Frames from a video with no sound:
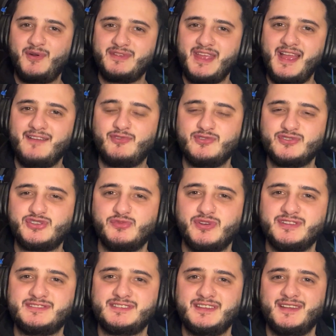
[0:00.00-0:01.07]
yeah, of course you
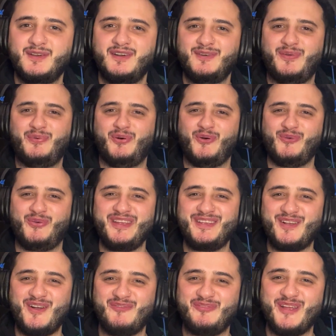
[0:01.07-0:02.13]
would. What you
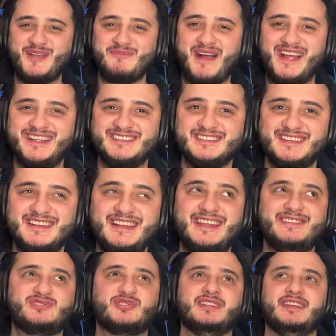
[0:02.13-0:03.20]
got to think about is
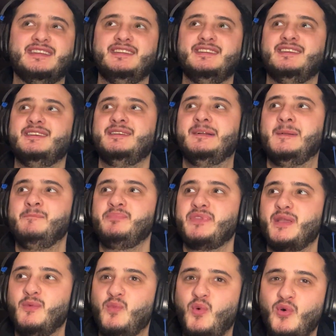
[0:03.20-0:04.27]
literally
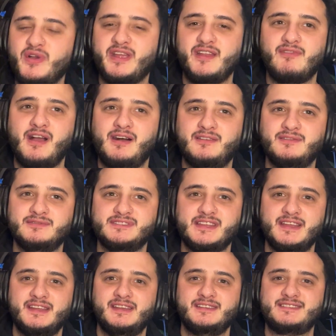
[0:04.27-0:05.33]
walking around
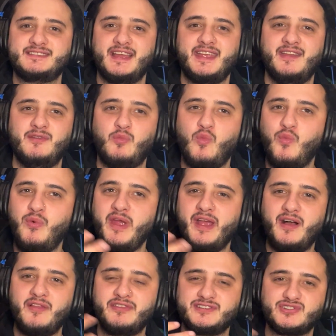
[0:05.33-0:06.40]
saying we
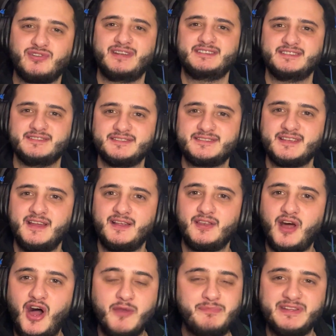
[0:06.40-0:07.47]
are the traitors. Like,
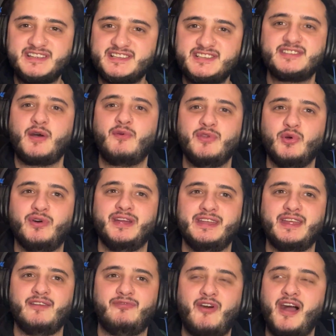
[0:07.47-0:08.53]
I'd be so annoyed
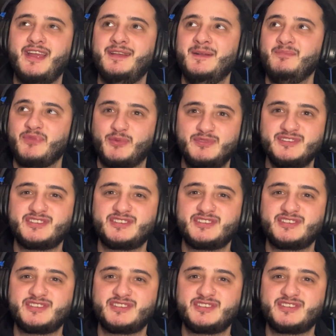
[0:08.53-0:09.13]
if I was